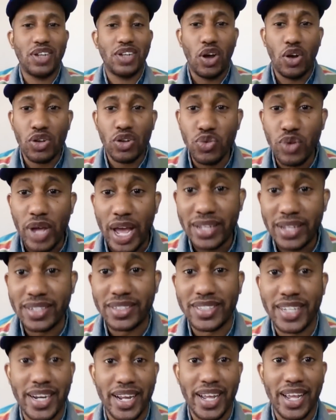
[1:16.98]
Oh, you hate to
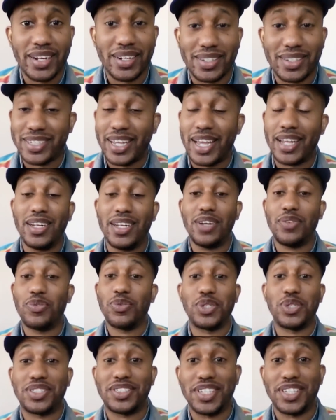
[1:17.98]
say that? Because I love when
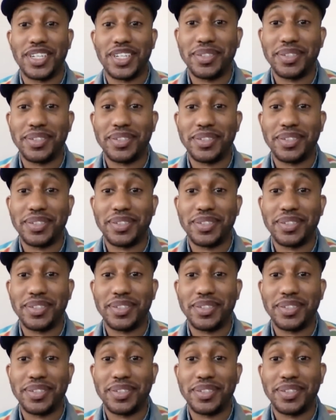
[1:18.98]
you say